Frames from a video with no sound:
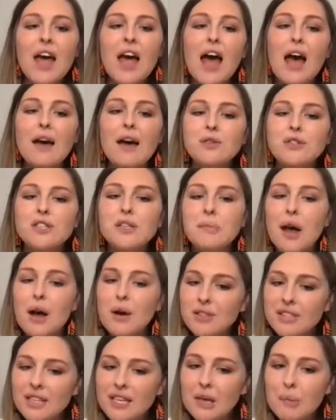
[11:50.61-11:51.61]
After some
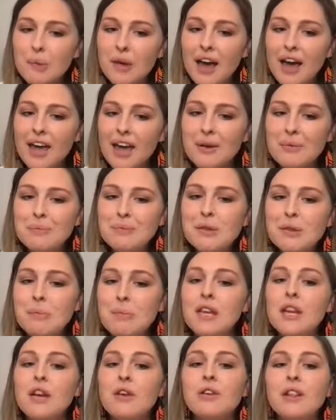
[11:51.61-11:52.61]
housekeeping items, a
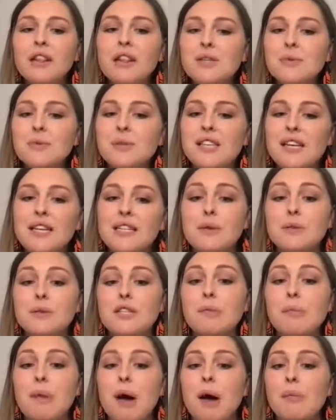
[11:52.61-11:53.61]
media release was sent out to
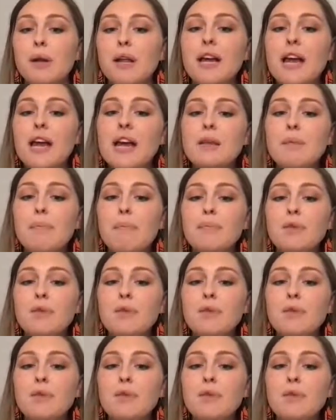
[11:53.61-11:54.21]
the public and the